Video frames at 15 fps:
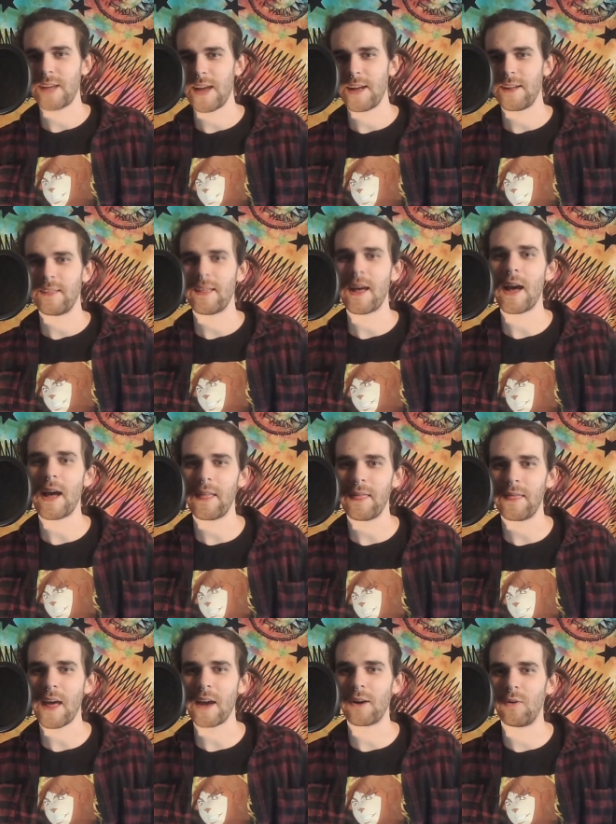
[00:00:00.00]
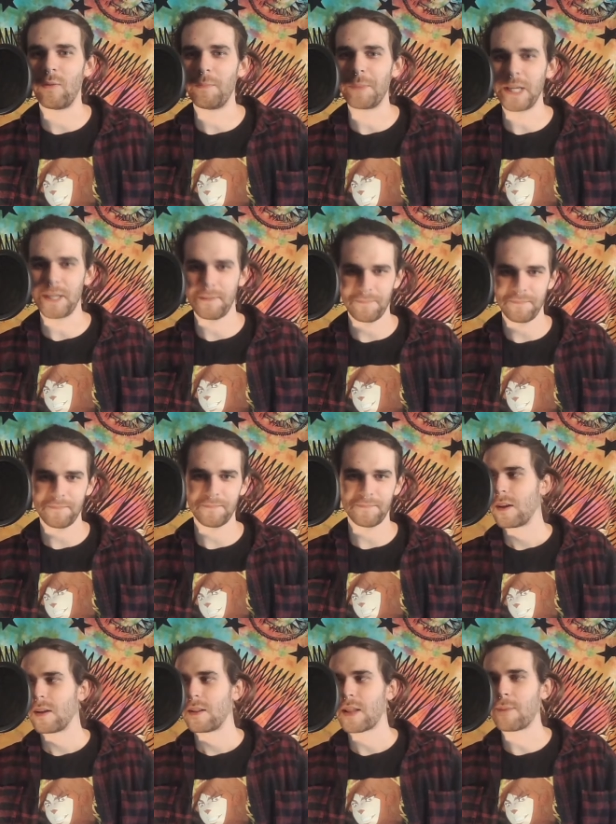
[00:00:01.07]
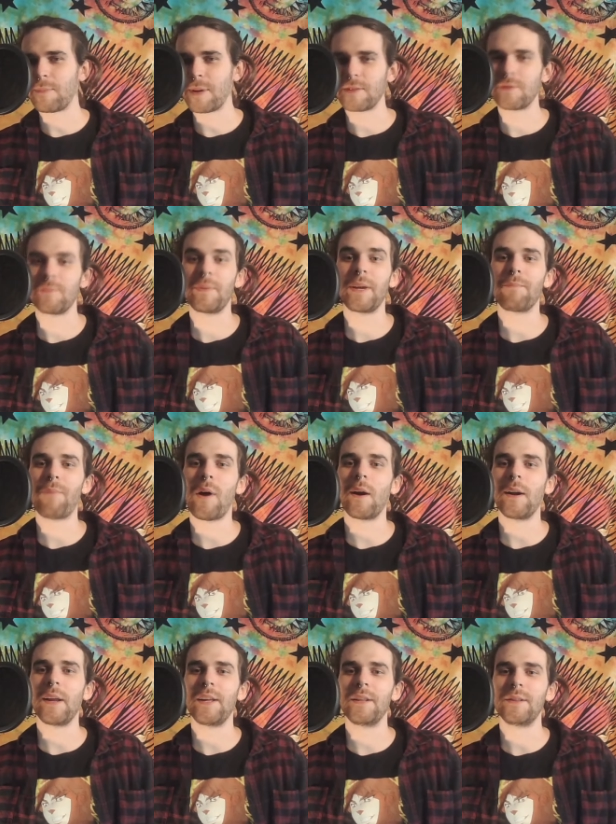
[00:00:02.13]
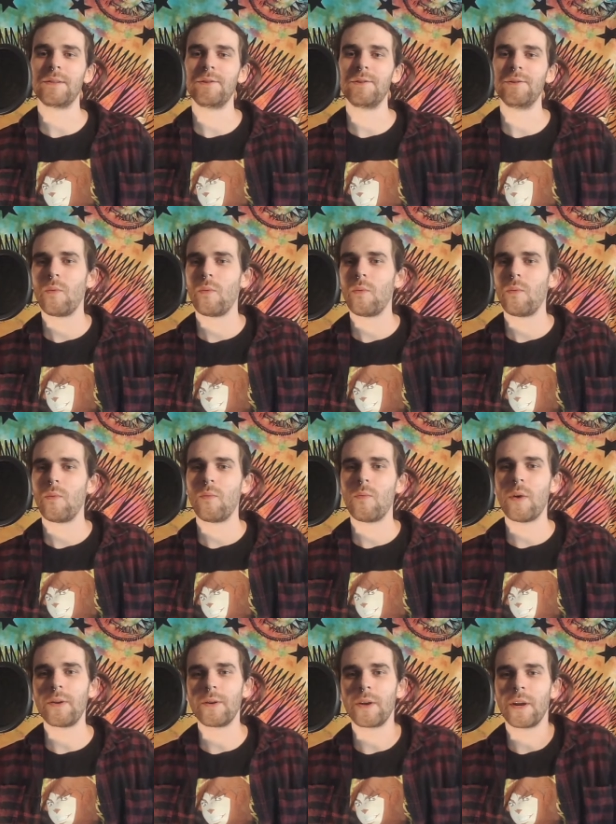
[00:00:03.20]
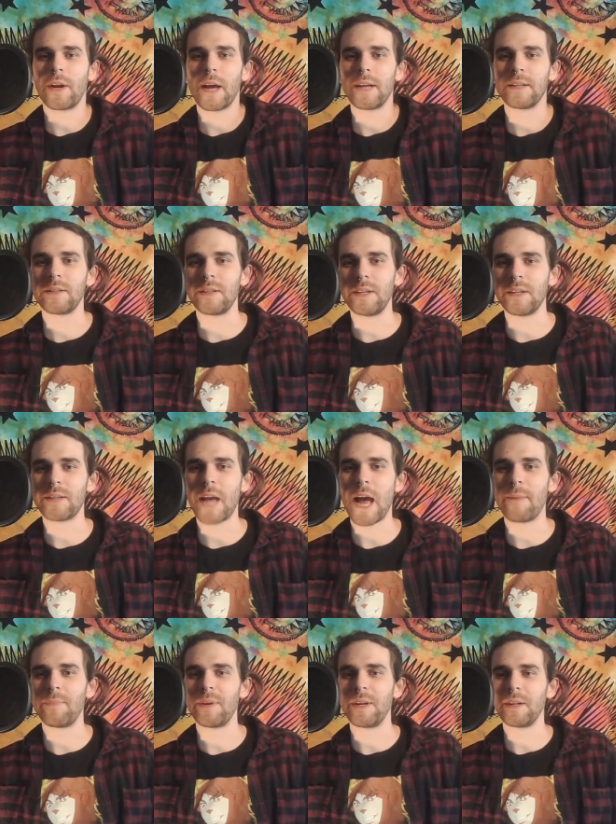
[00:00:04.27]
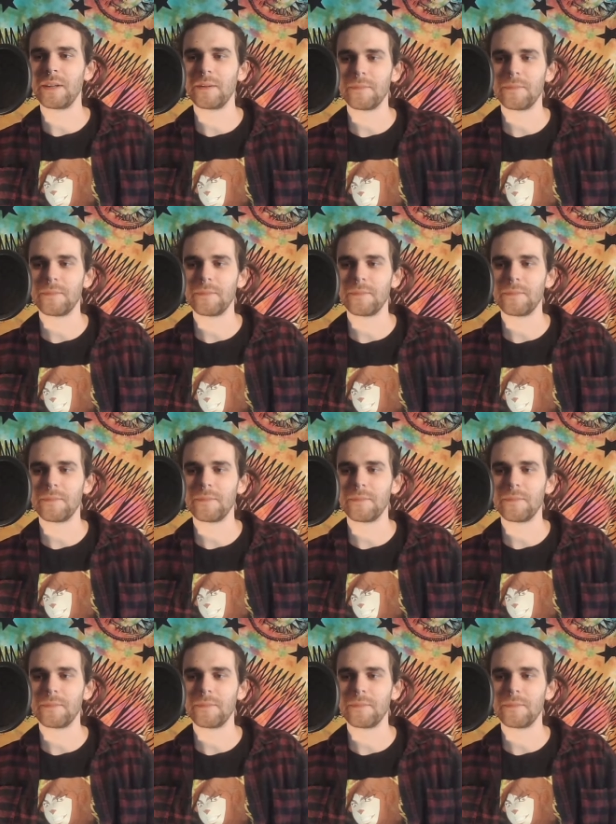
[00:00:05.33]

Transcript: Yeah, that whole meme that plays a big part into what you can kind of see is happening.